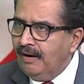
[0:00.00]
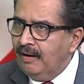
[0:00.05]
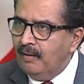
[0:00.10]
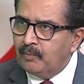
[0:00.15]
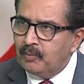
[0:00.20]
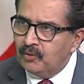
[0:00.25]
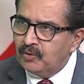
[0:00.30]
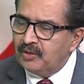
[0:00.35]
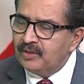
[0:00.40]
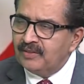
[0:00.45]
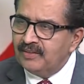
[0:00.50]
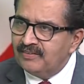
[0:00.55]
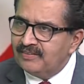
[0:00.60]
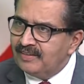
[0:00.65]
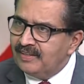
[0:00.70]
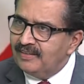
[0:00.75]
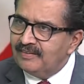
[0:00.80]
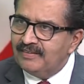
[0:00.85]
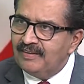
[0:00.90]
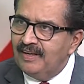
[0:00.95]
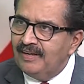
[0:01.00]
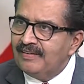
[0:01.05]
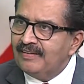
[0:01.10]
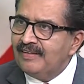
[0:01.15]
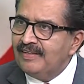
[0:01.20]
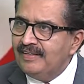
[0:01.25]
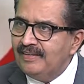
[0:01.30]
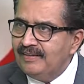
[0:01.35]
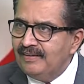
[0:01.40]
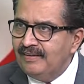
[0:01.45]
Position says that
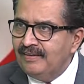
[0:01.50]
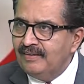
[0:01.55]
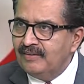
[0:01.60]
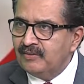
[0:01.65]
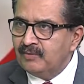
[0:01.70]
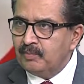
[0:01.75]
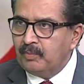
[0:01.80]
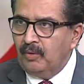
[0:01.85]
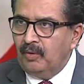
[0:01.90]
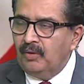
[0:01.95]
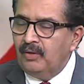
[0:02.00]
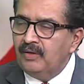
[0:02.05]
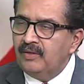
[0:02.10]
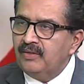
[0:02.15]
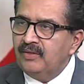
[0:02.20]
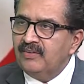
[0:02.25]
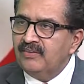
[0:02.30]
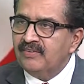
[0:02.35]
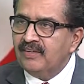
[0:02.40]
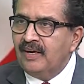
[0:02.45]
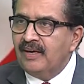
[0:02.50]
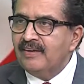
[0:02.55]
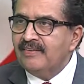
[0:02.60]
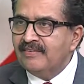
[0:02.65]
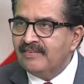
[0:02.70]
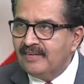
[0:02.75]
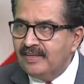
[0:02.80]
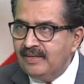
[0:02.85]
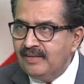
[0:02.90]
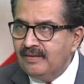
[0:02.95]
he is
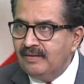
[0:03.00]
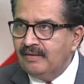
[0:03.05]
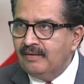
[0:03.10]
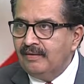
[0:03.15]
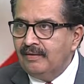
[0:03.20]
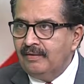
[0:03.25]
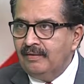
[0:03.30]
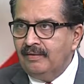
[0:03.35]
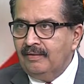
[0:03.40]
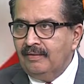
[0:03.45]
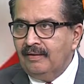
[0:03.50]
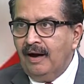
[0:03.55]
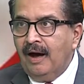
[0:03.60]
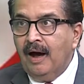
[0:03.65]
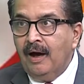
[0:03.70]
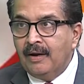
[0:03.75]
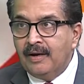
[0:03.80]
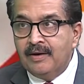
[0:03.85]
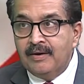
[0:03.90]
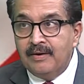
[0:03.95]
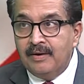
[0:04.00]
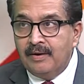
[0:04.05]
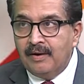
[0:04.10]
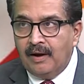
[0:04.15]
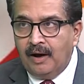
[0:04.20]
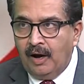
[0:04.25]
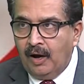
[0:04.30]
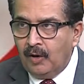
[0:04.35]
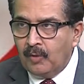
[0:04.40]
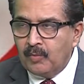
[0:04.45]
politicizing Indian
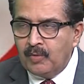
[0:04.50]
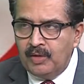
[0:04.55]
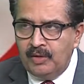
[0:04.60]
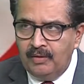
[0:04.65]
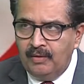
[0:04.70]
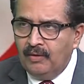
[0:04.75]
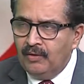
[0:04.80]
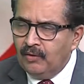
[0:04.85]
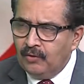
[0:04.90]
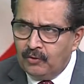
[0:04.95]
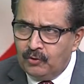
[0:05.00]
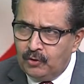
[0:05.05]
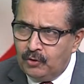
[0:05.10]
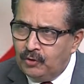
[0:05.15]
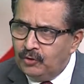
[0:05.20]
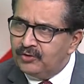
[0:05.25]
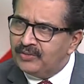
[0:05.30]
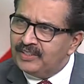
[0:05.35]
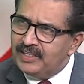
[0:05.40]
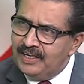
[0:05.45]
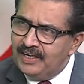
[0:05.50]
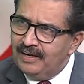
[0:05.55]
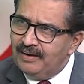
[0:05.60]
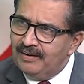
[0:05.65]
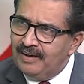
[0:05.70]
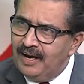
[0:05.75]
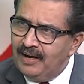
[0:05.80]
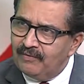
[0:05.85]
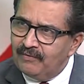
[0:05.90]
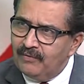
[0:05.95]
army. Do you see it
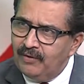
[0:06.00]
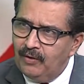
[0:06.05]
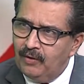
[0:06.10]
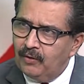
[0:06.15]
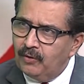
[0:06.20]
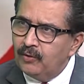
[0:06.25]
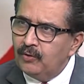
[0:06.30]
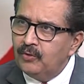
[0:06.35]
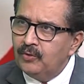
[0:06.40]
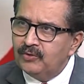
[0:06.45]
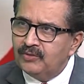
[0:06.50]
that way, or do you